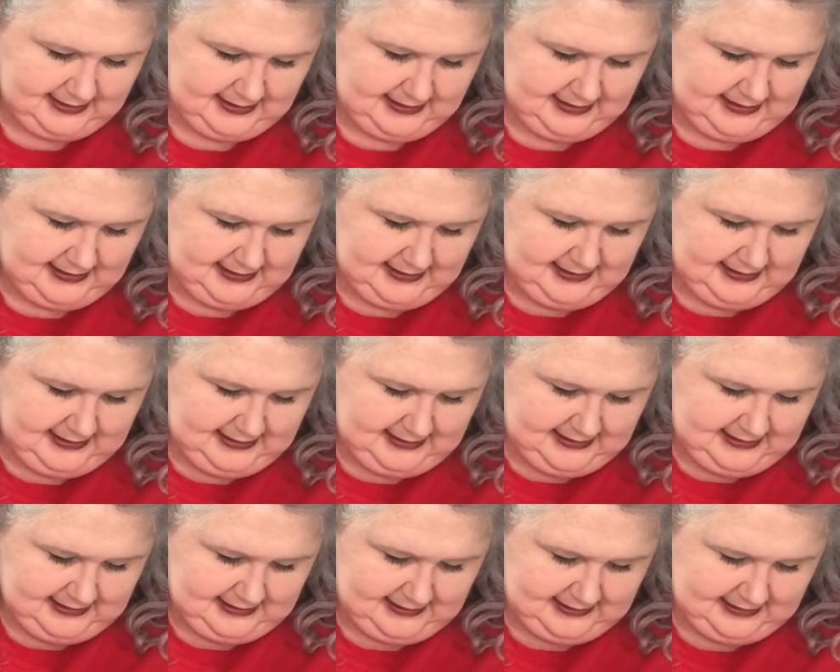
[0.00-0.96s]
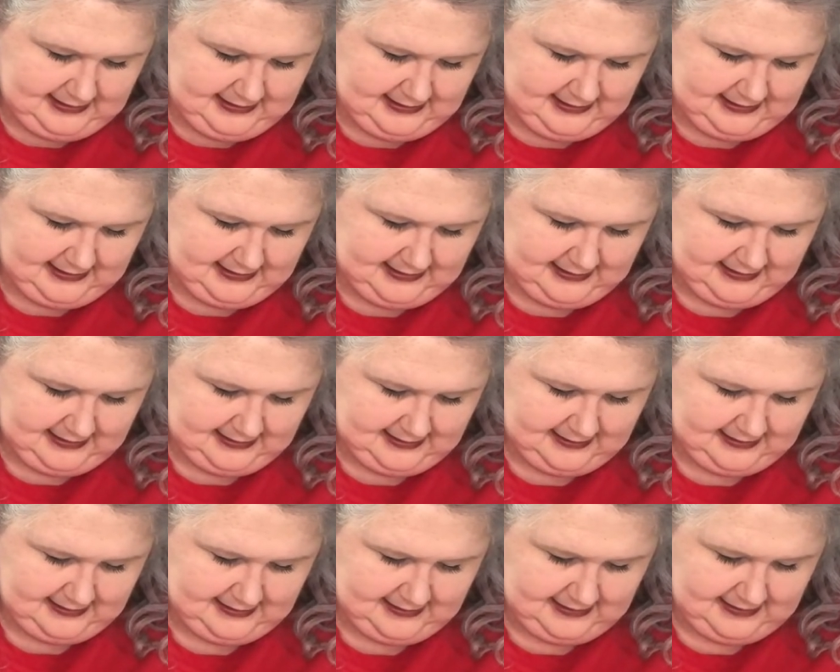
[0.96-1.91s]

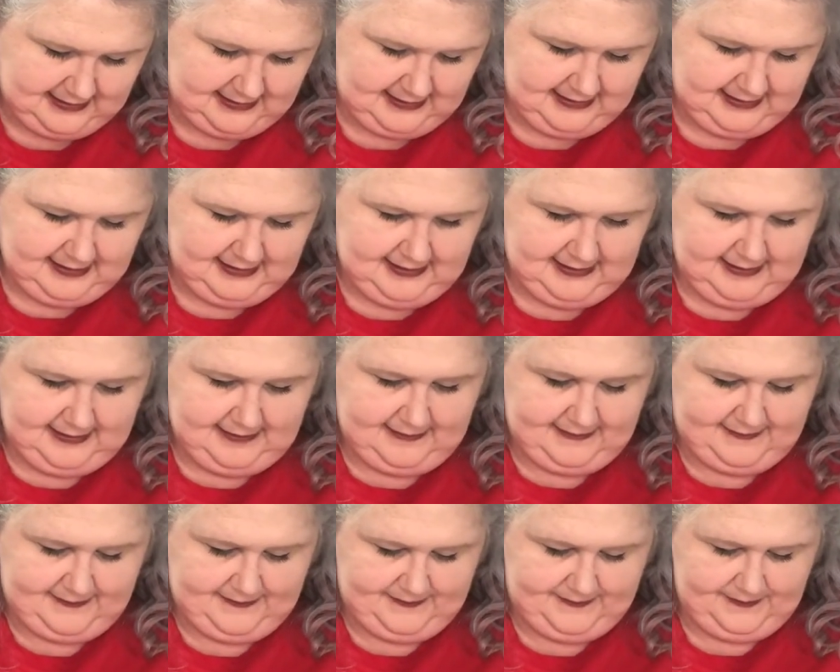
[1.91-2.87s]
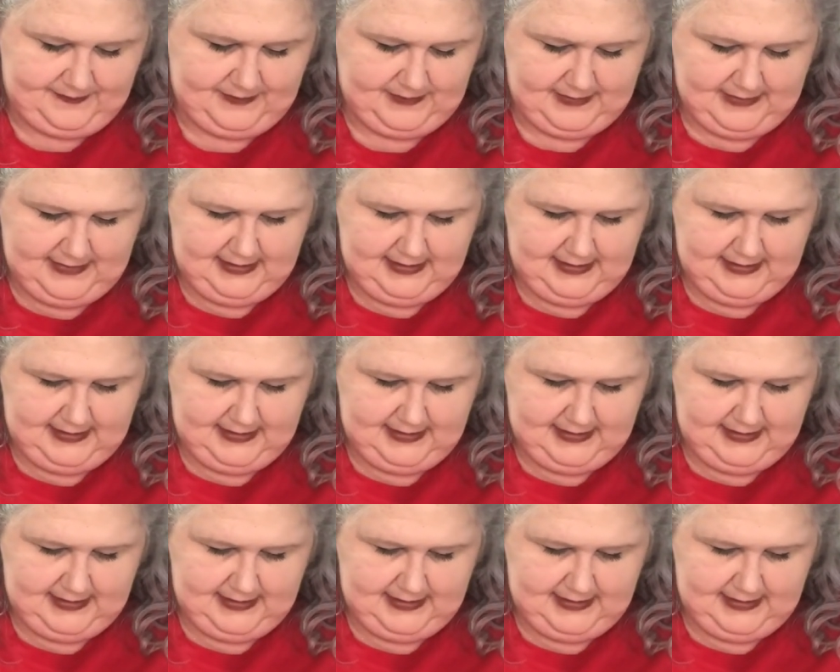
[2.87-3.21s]
(silence)